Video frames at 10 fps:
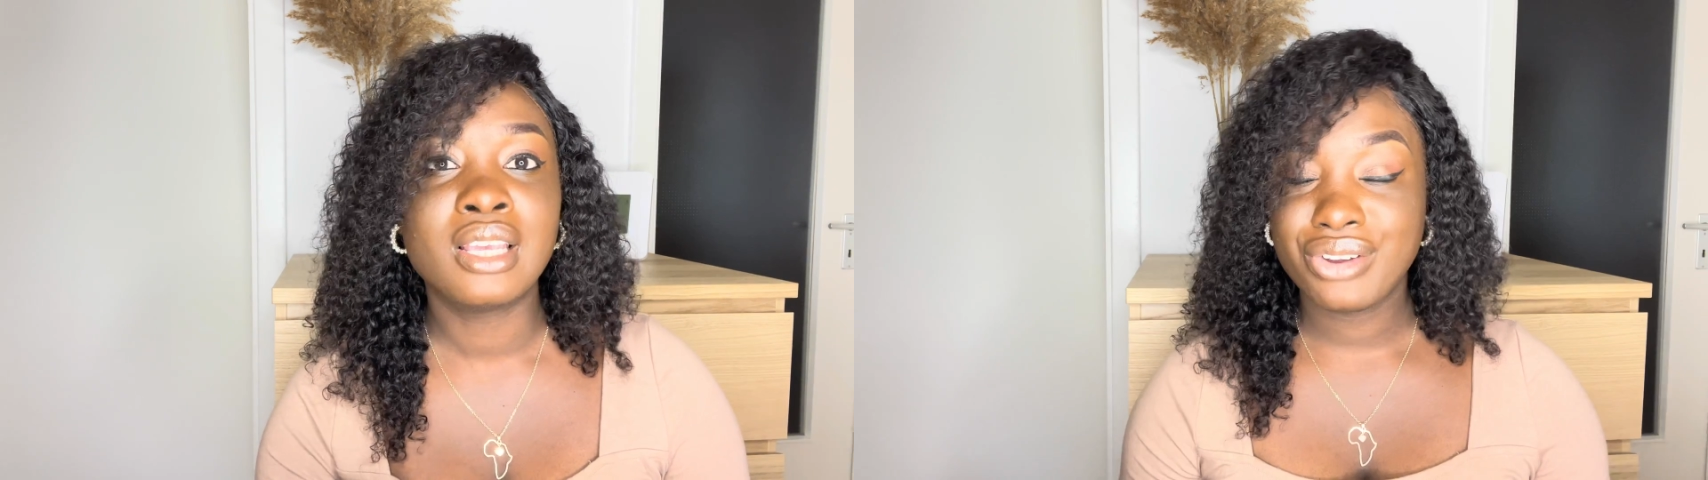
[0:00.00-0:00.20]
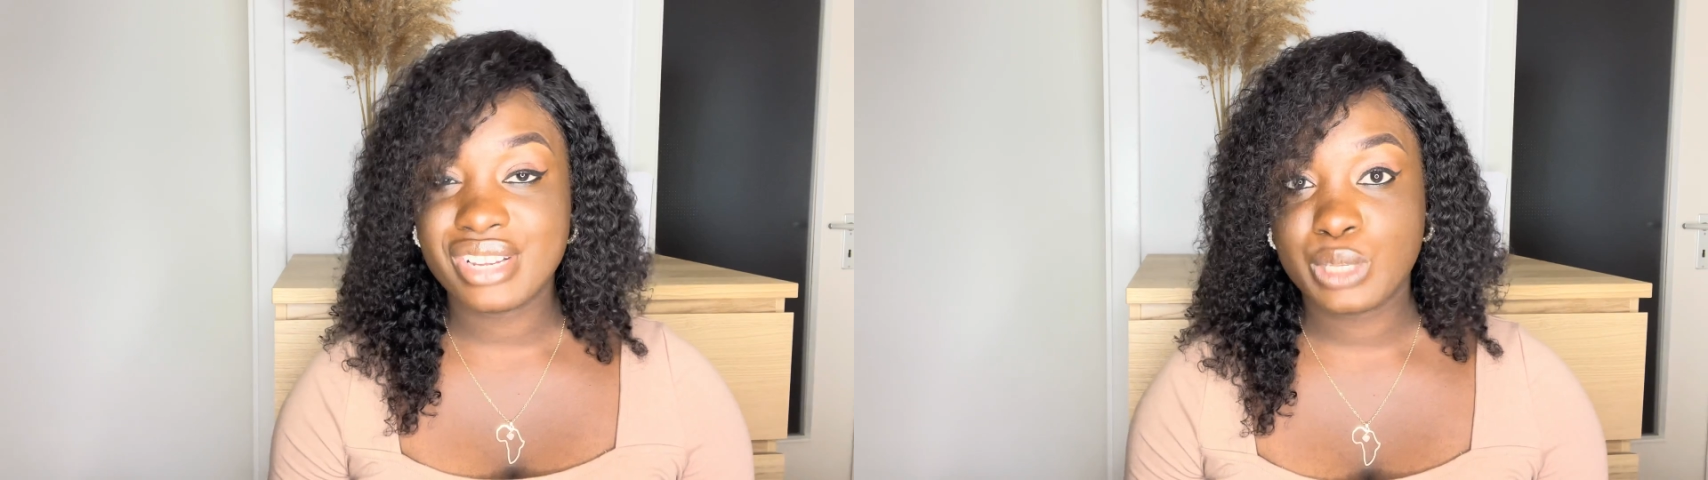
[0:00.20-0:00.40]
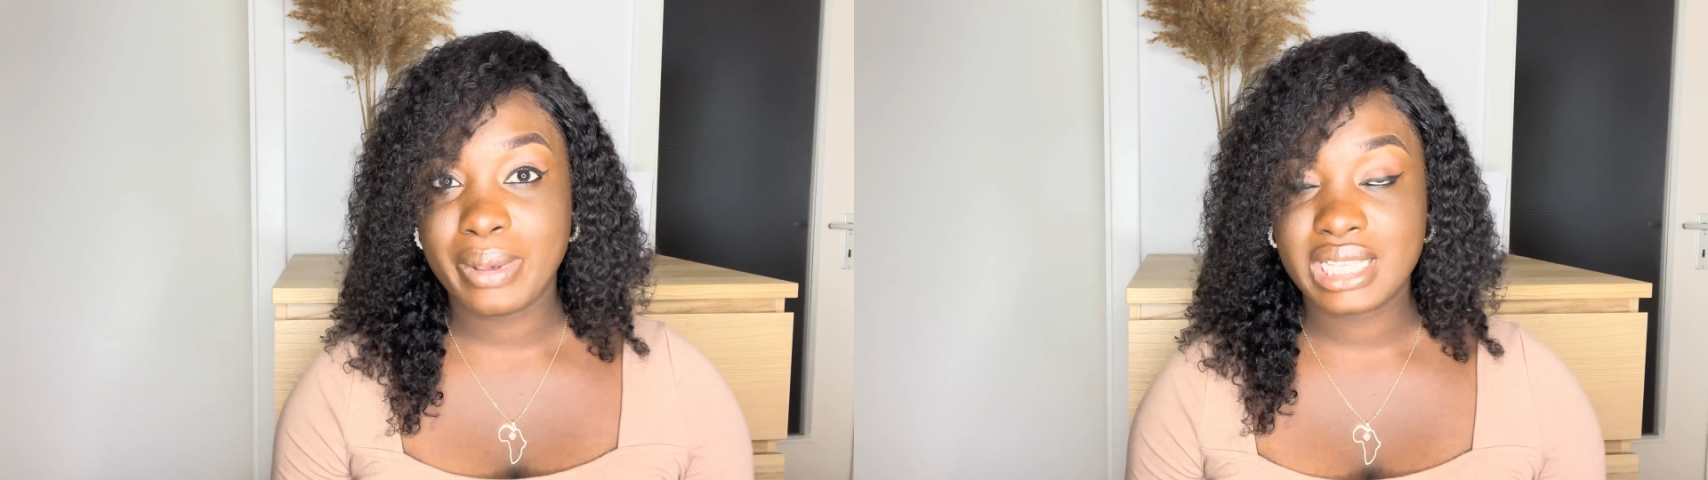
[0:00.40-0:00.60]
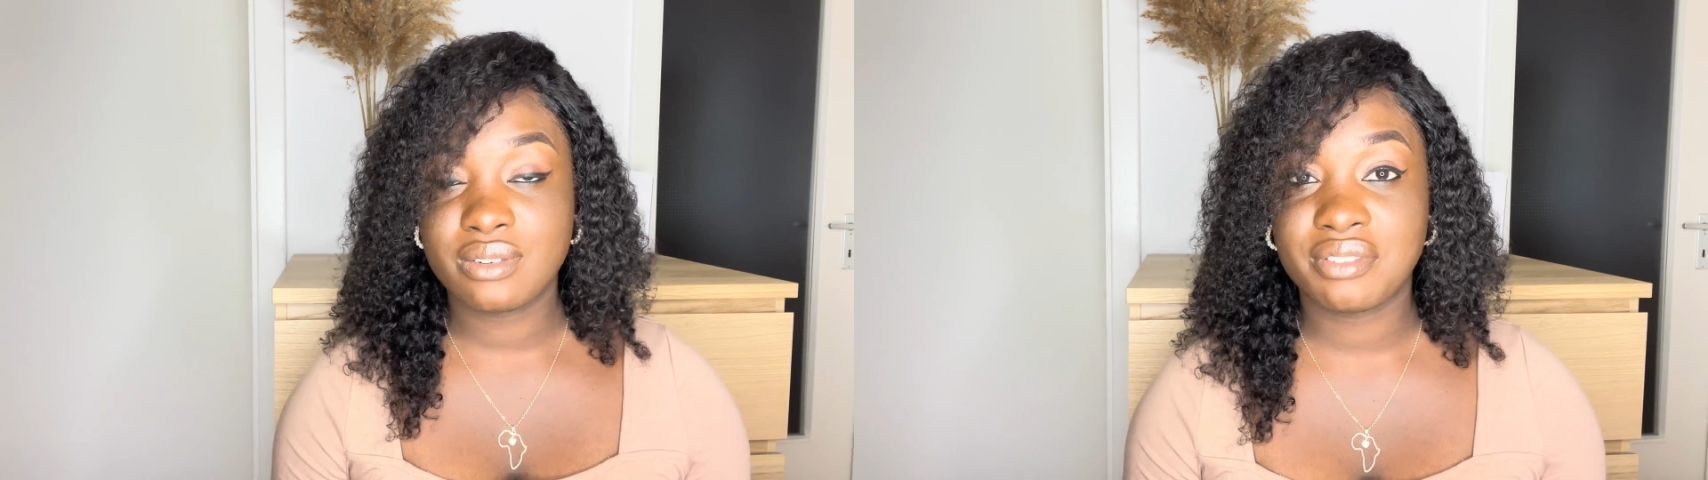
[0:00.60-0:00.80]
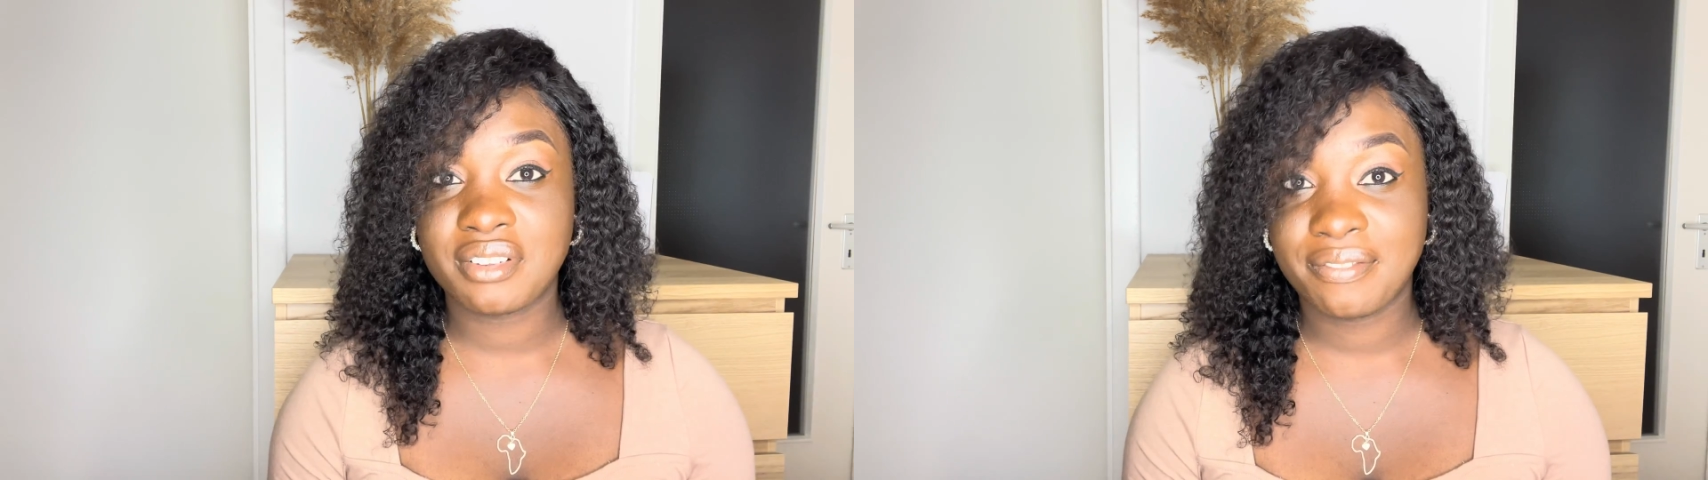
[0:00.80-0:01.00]
irrespective
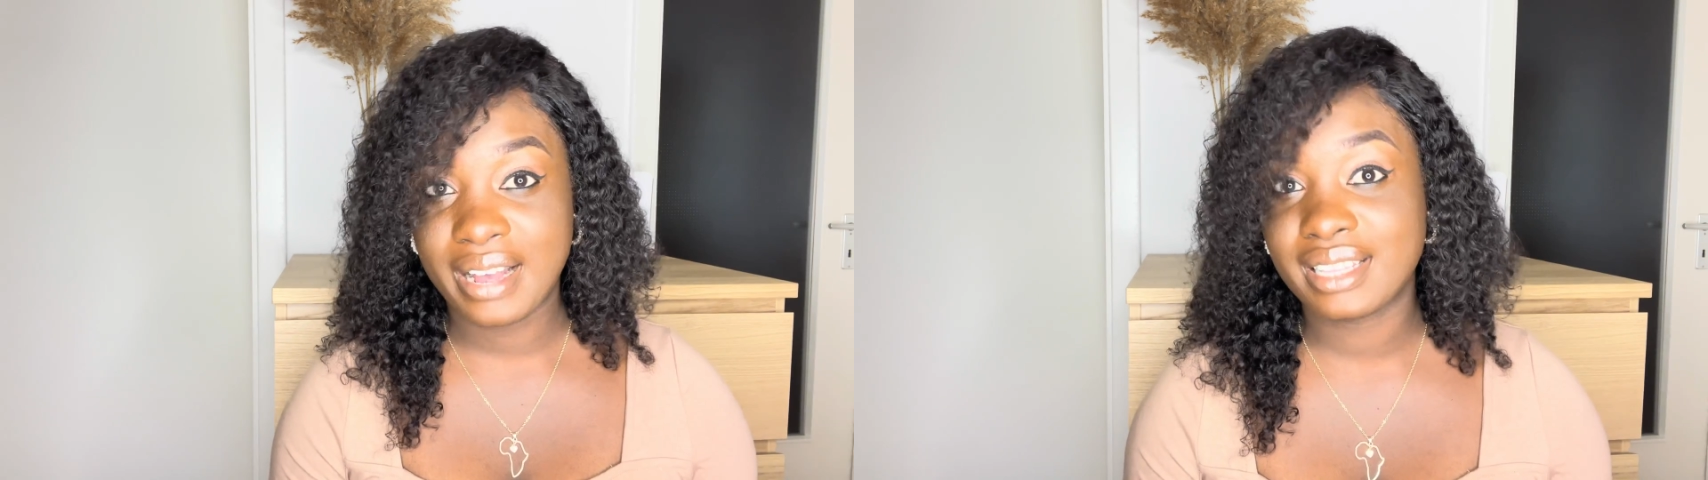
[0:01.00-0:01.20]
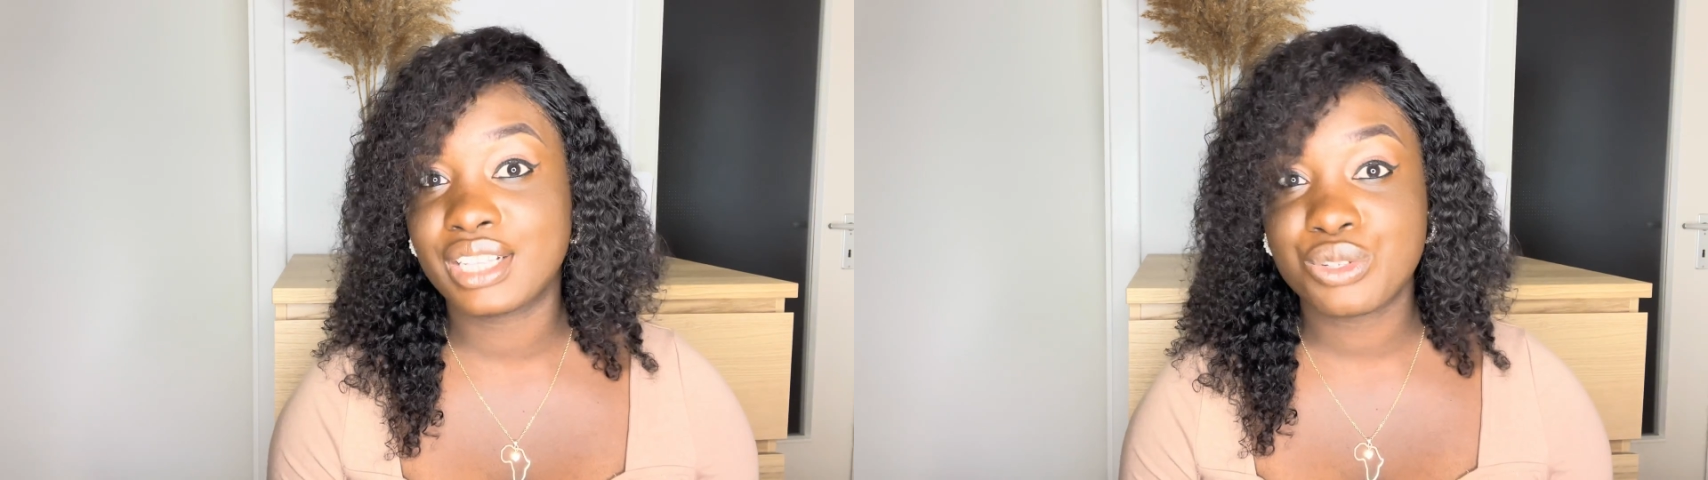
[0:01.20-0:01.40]
of the fact that